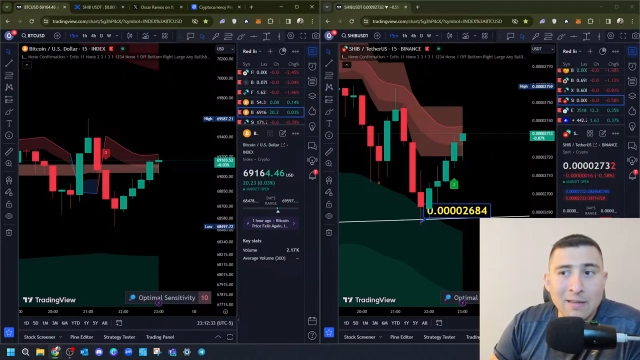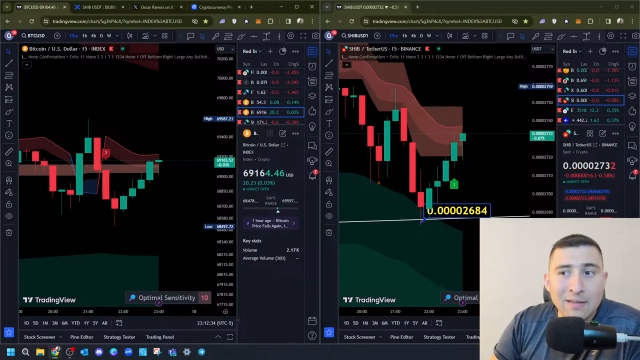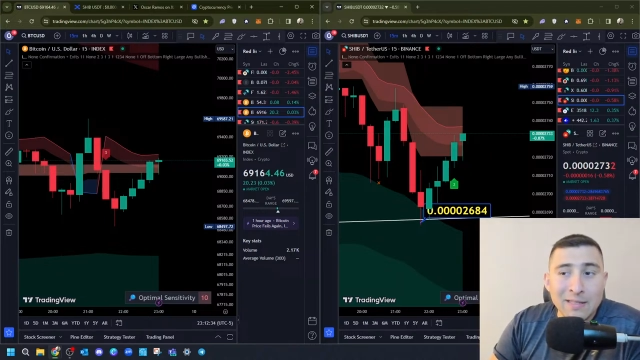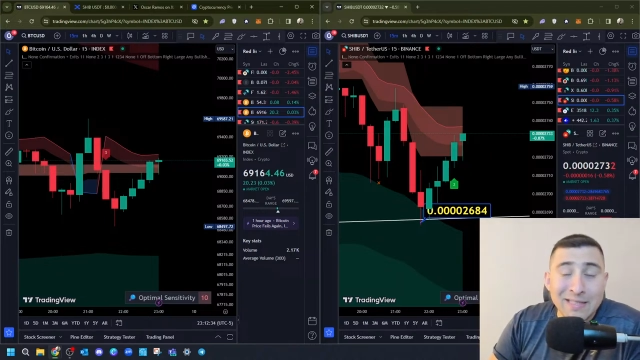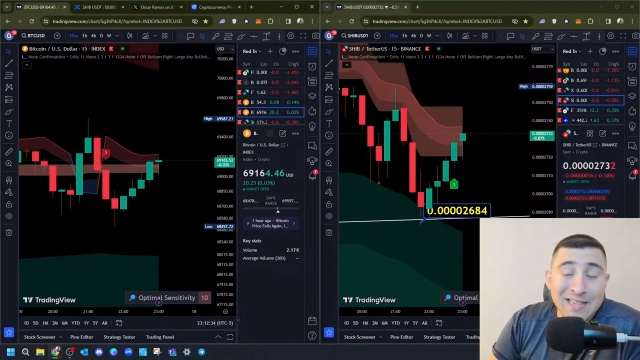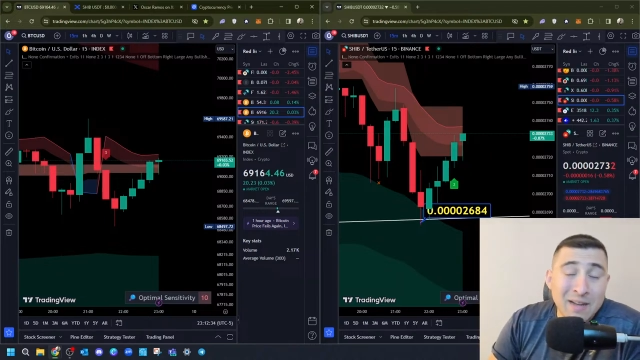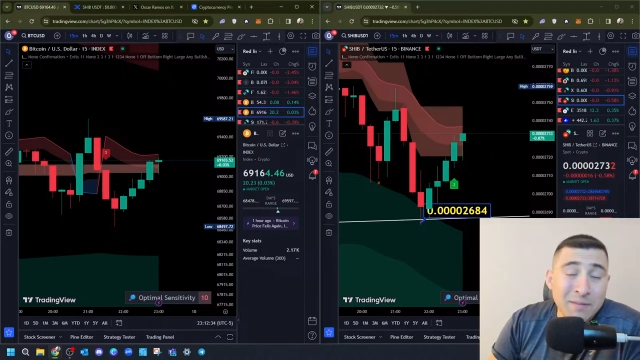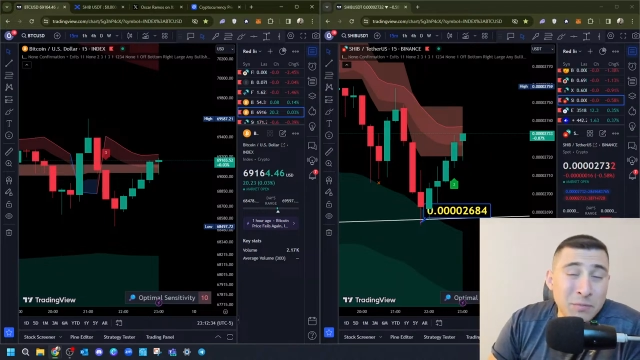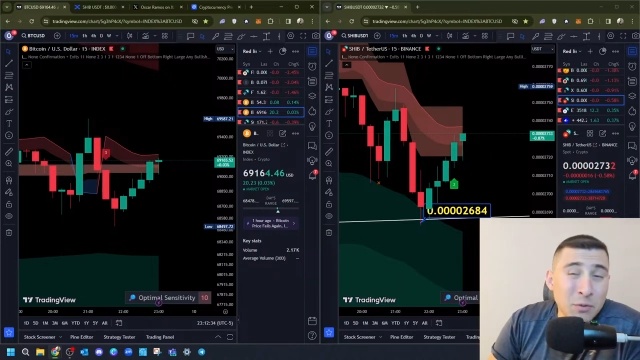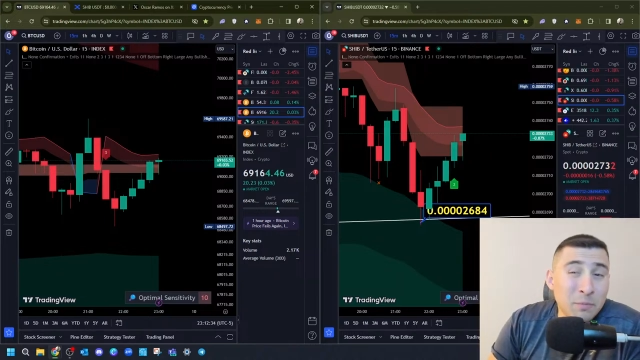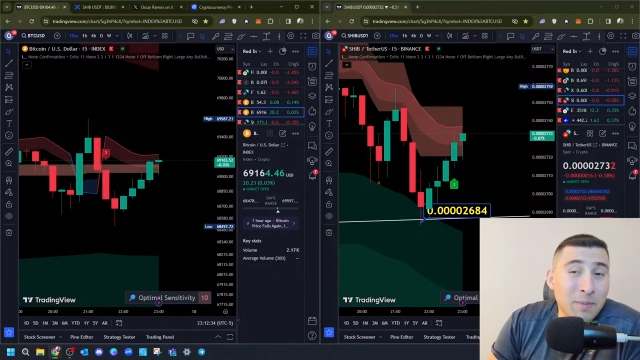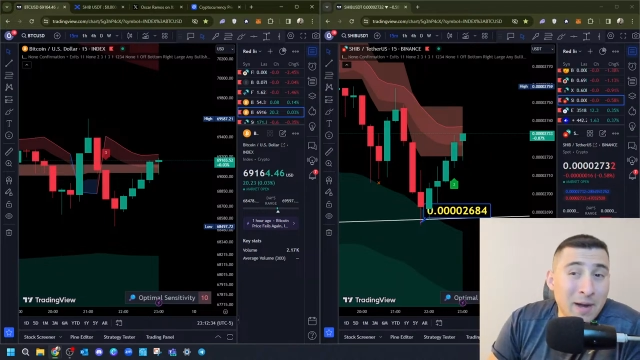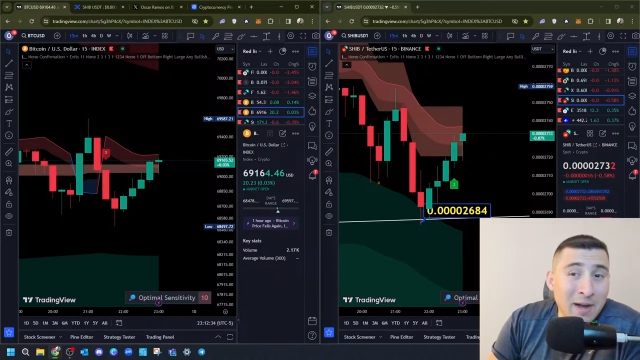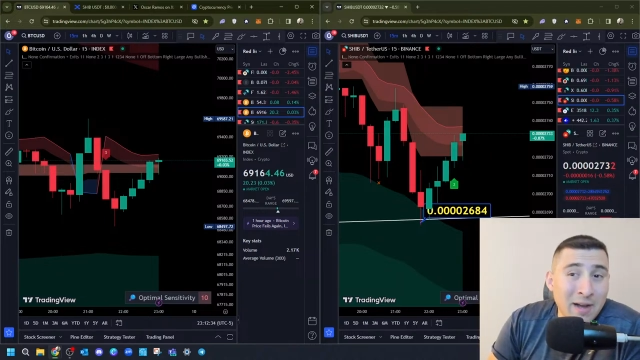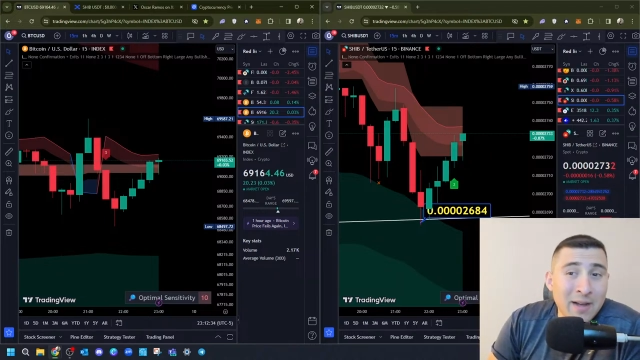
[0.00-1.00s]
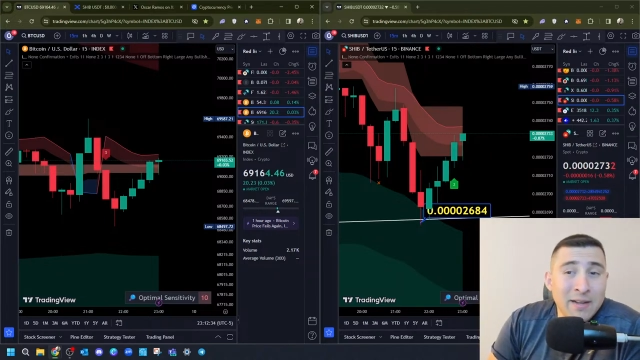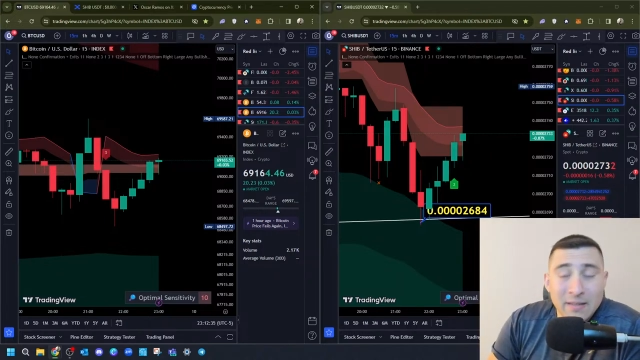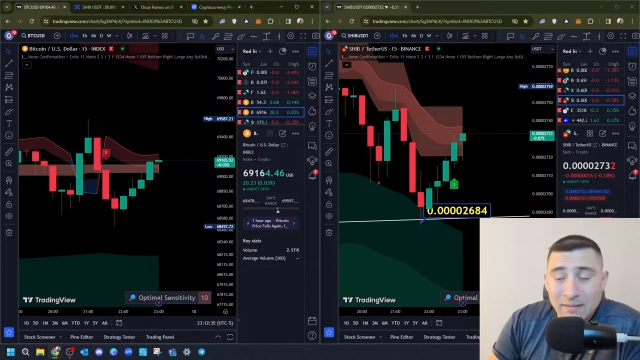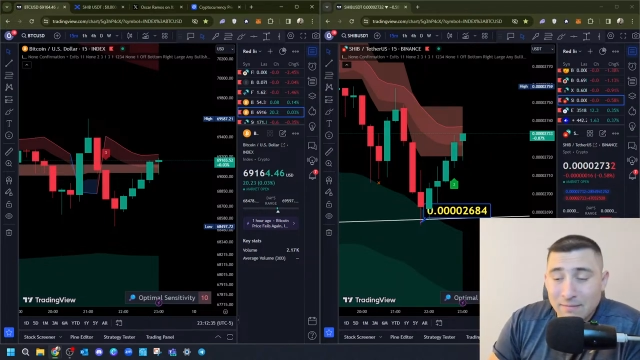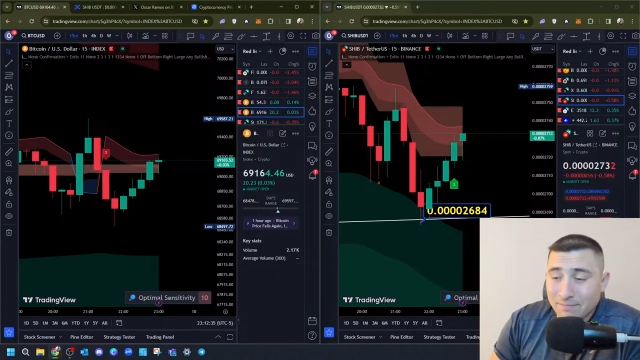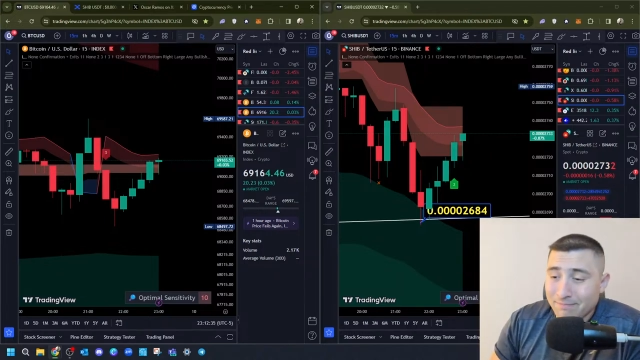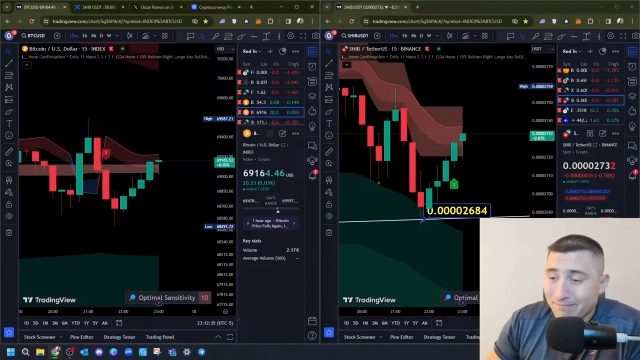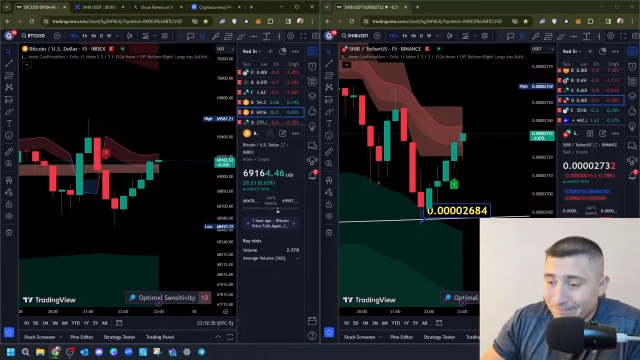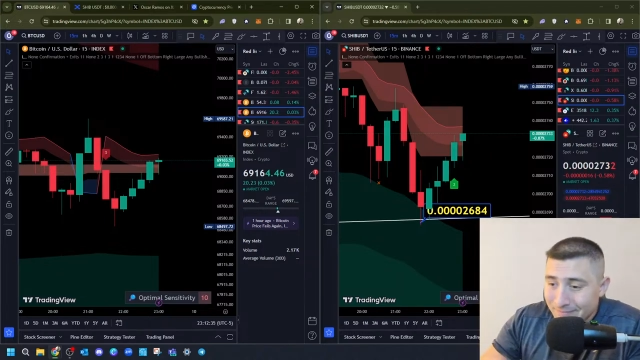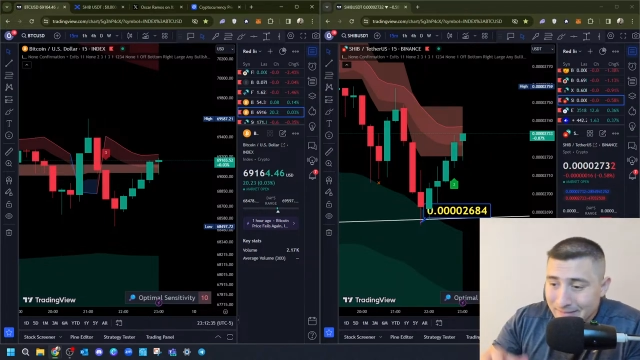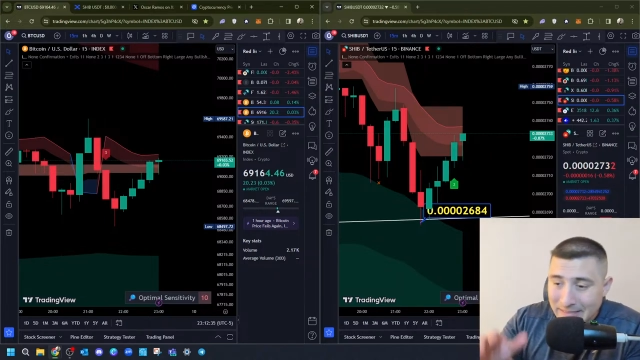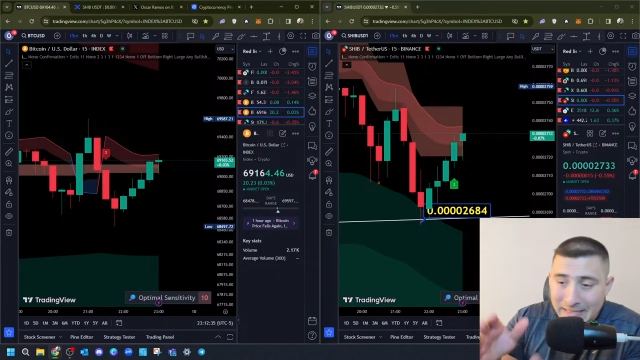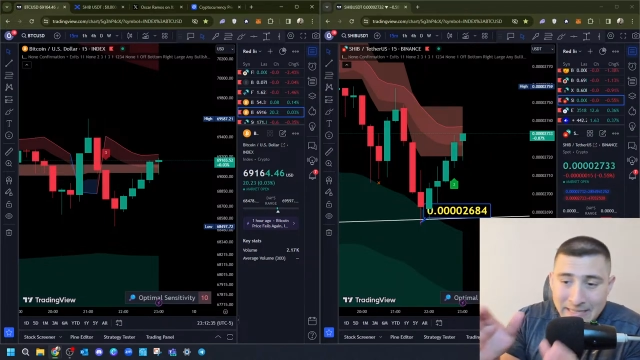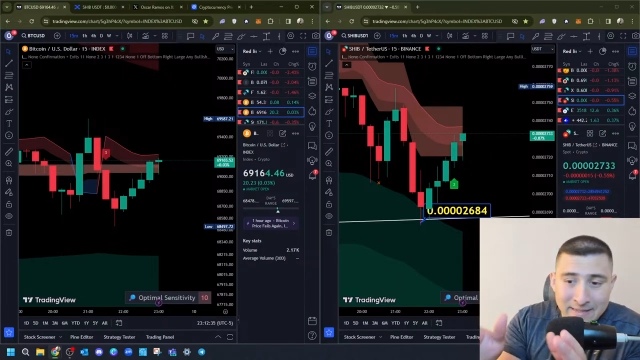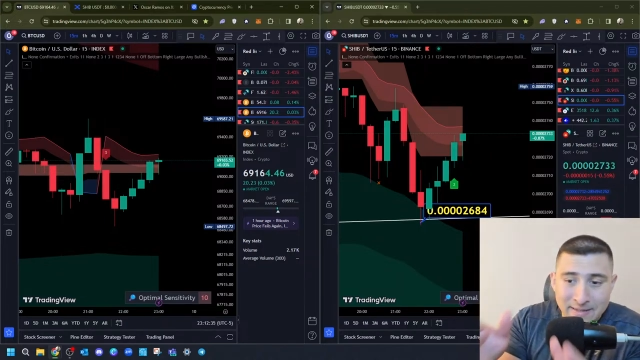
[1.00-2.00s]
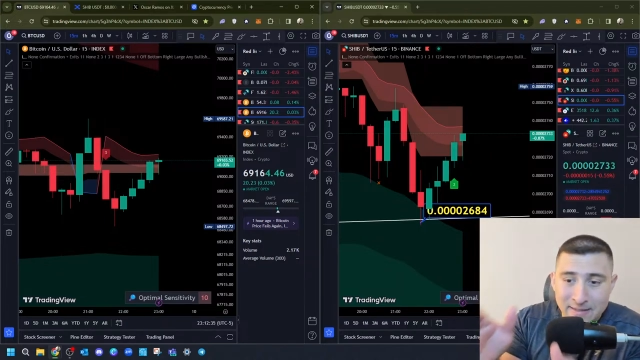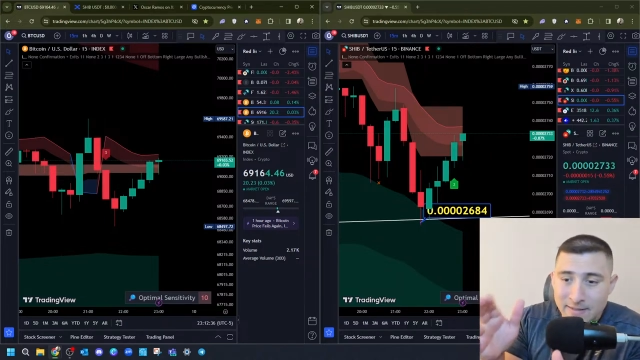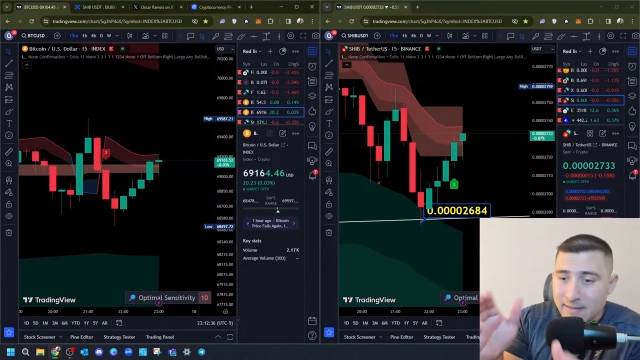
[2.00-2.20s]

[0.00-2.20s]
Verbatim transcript: The time to buy it's